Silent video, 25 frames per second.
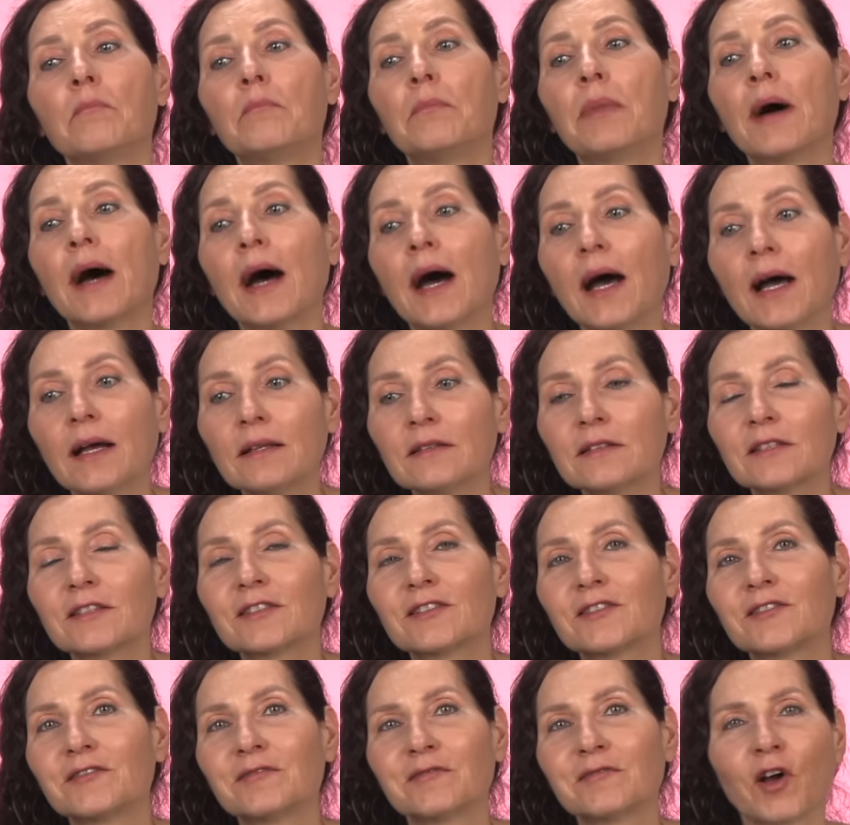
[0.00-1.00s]
But
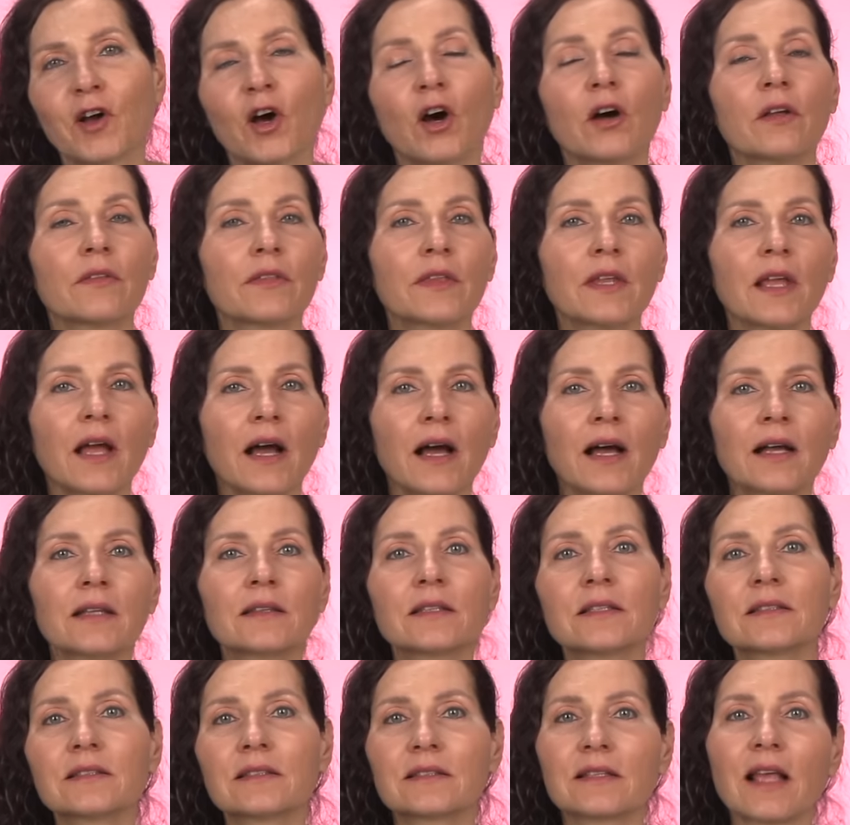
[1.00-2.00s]
on the
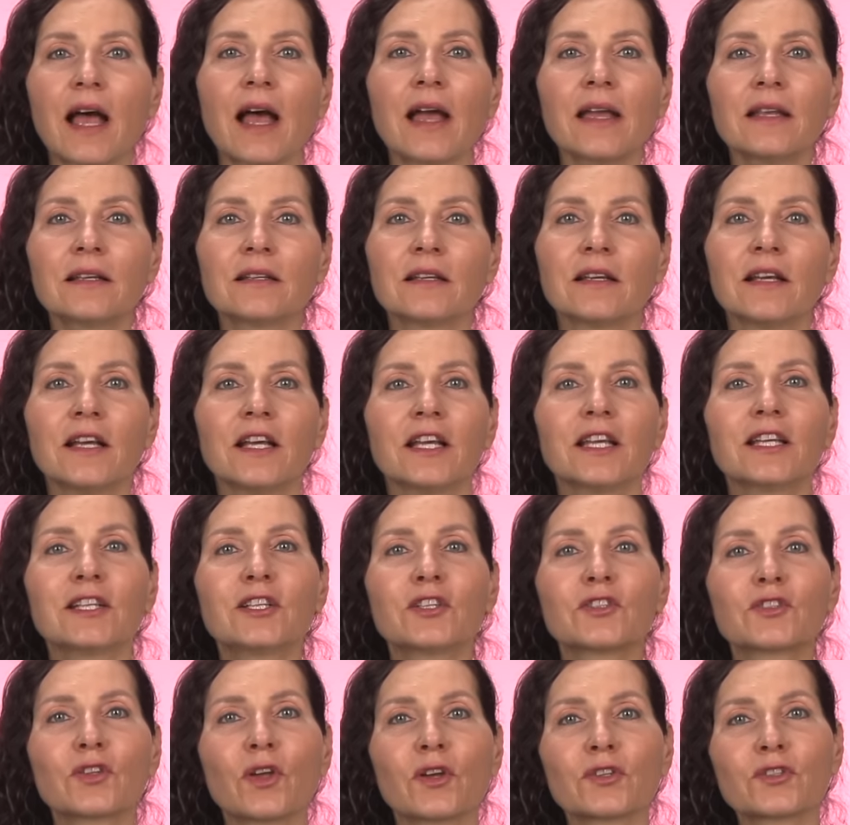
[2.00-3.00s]
other side, it
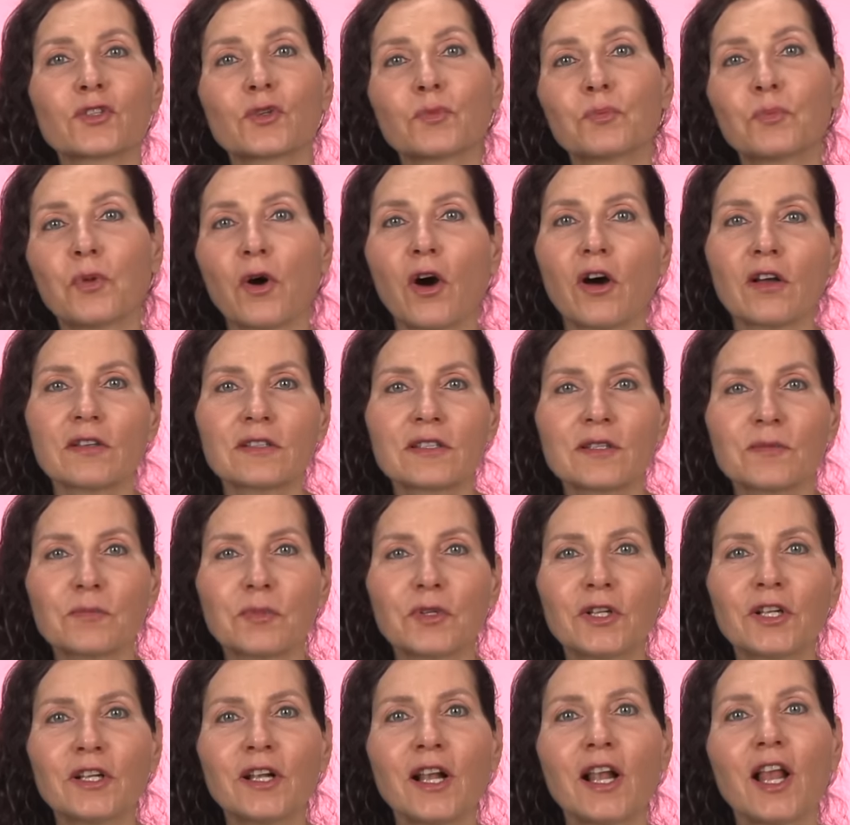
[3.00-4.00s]
is also
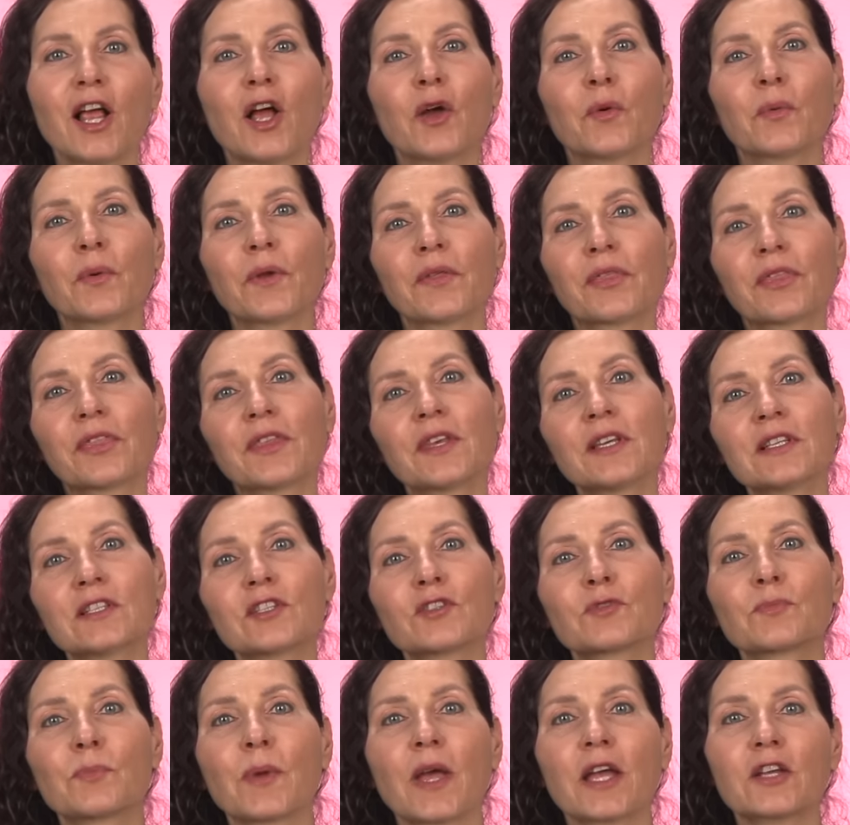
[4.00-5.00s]
possible with this
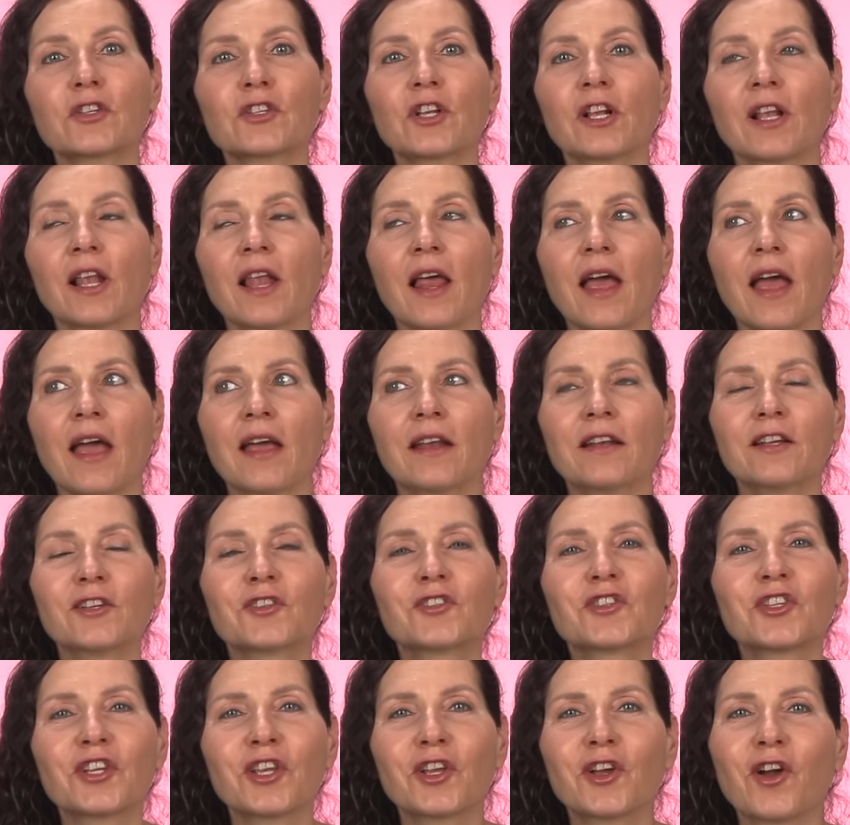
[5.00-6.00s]
special
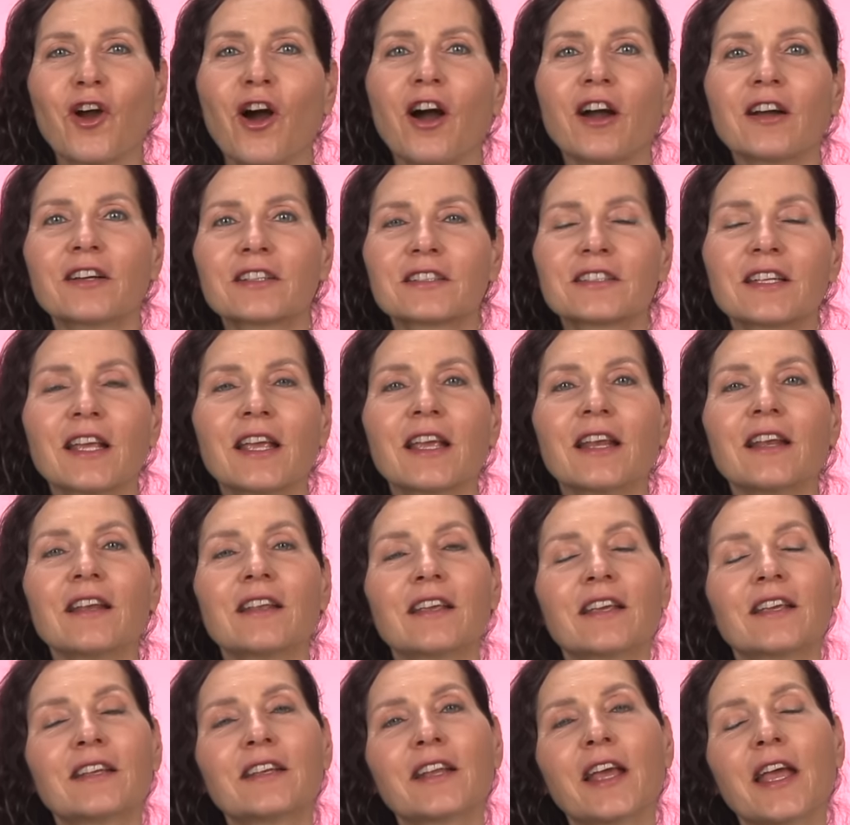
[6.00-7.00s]
energy cocktail
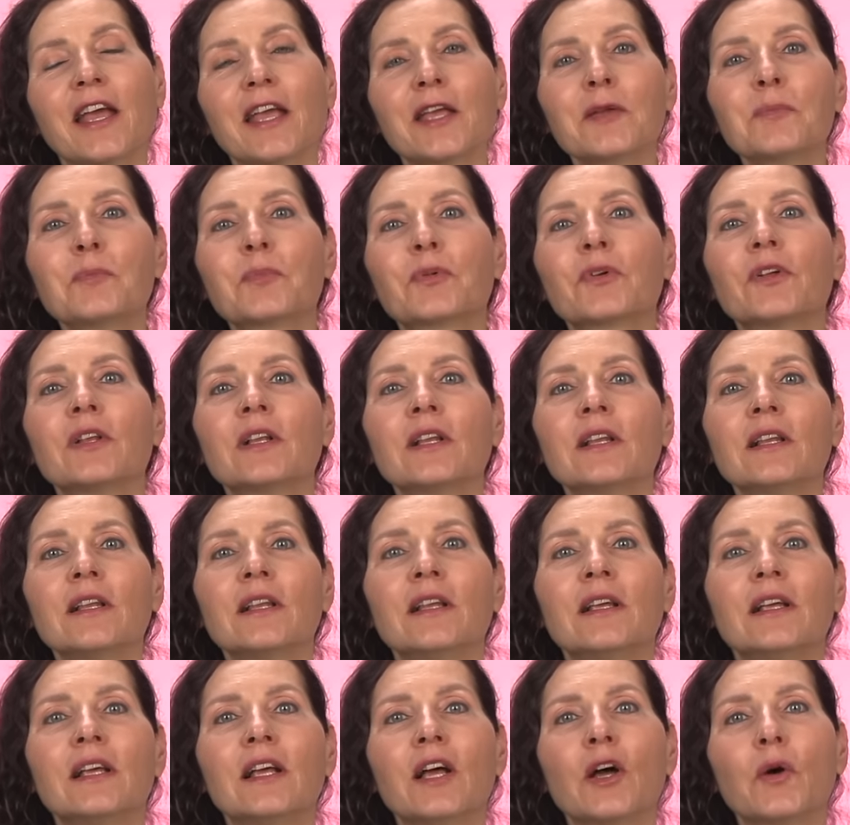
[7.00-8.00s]
in April,
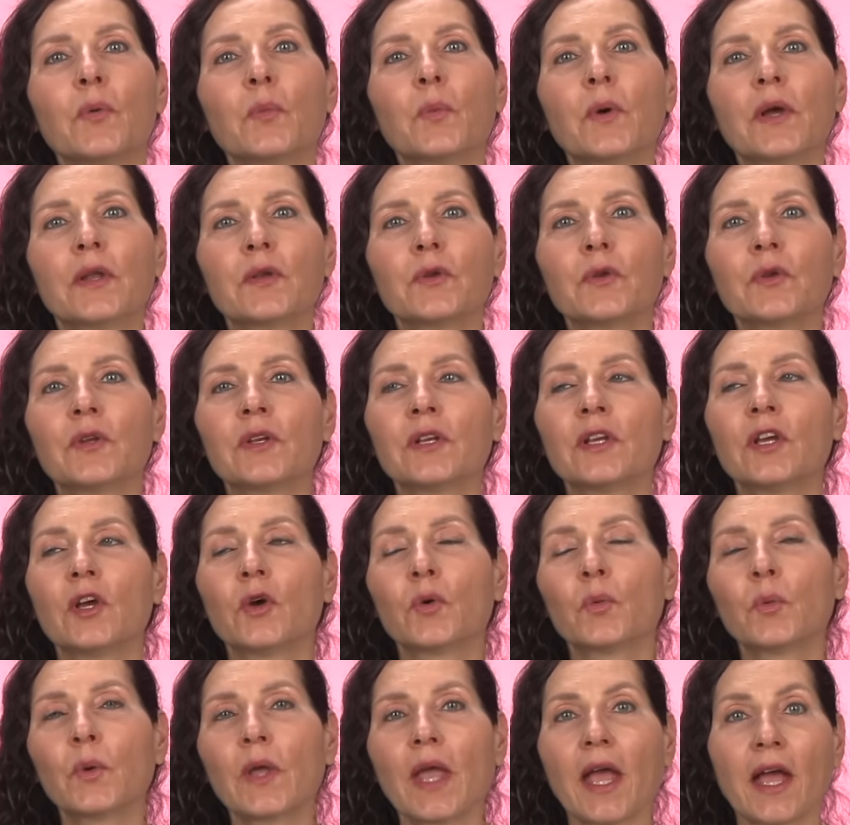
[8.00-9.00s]
when
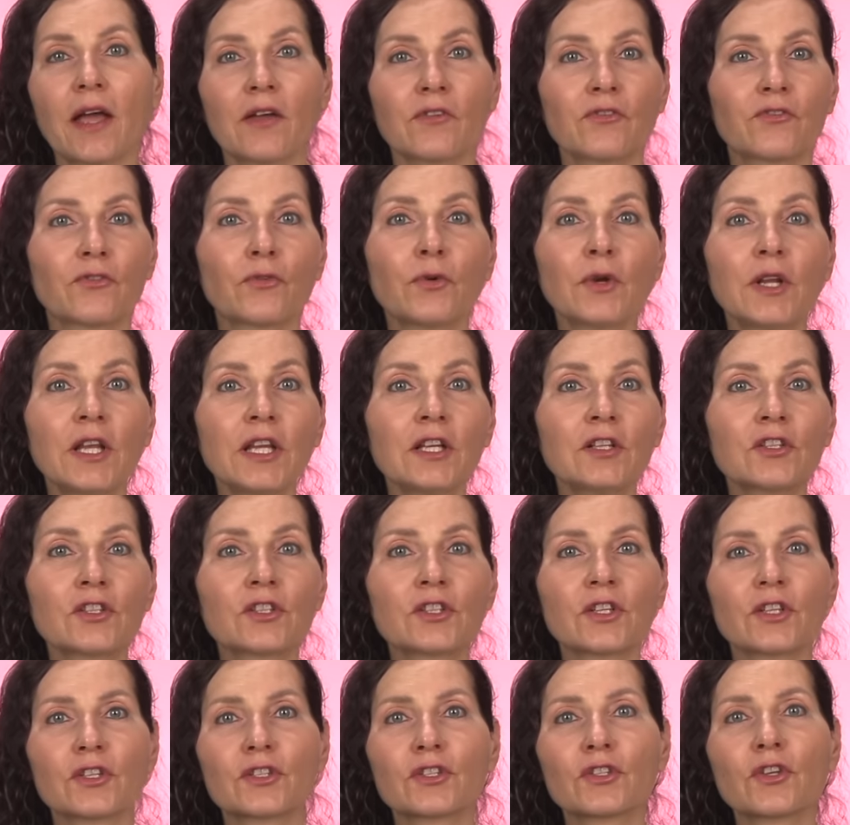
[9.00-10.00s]
we have
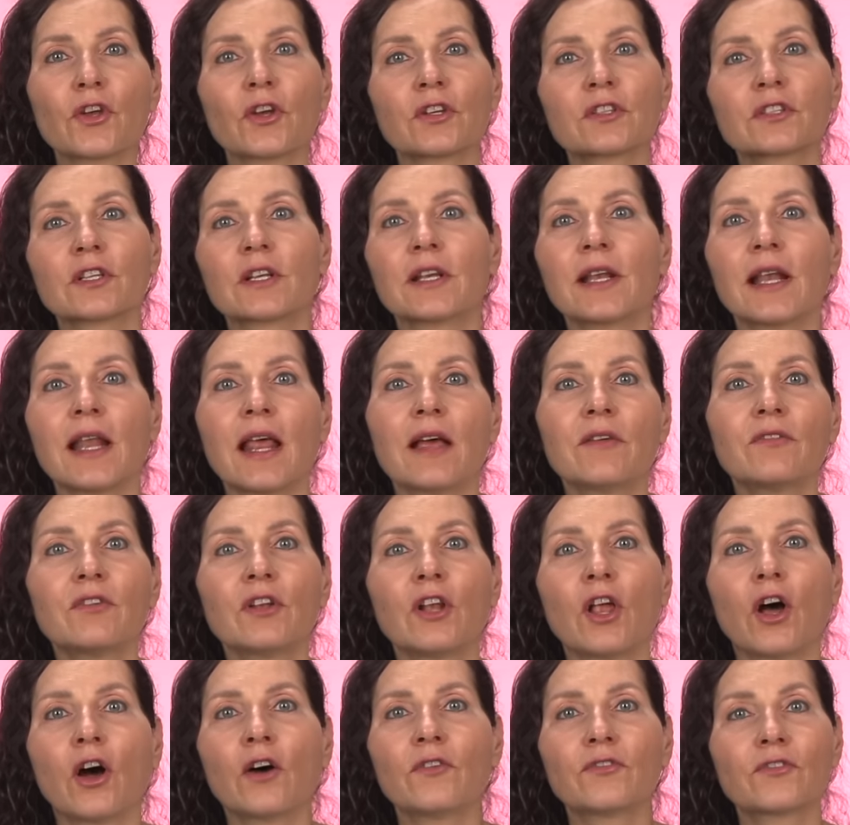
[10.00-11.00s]
reached a certain
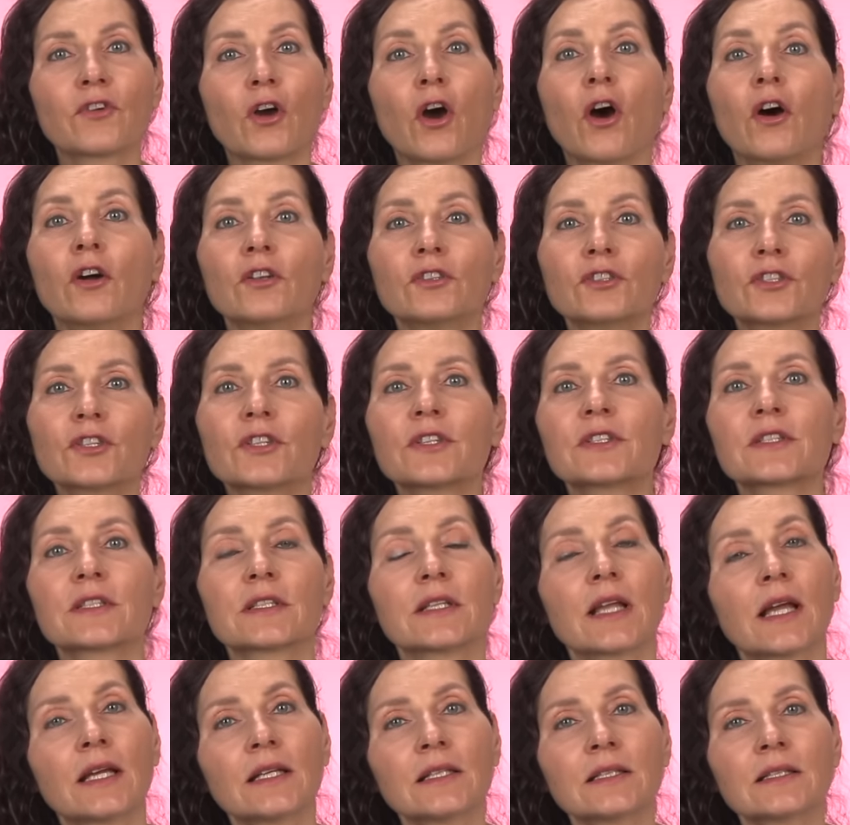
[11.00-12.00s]
level of
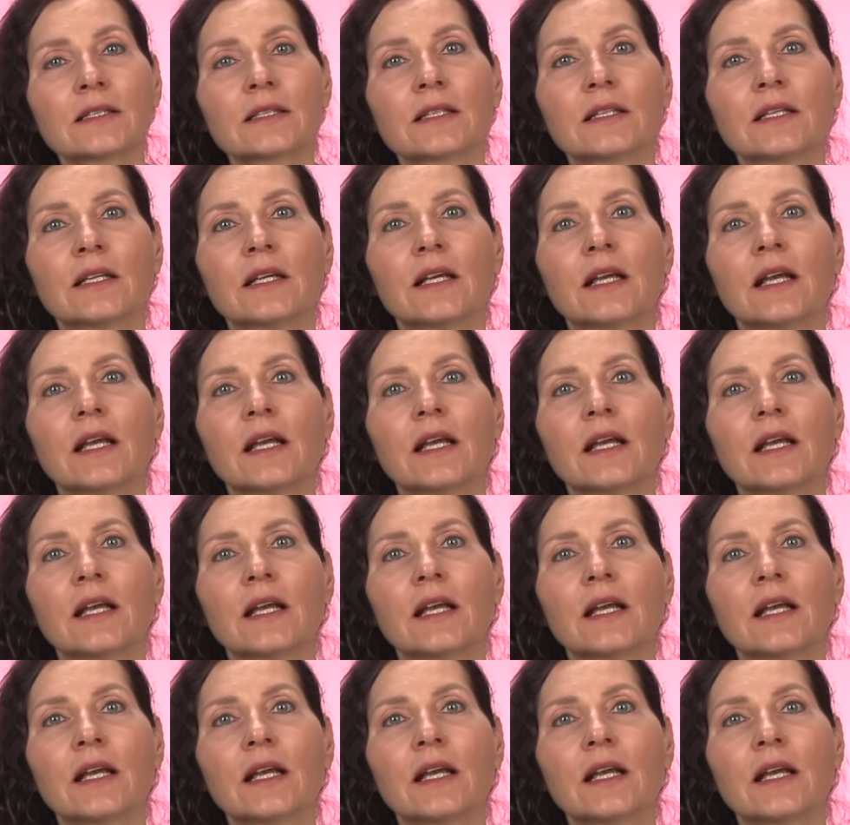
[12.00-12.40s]
consciousness,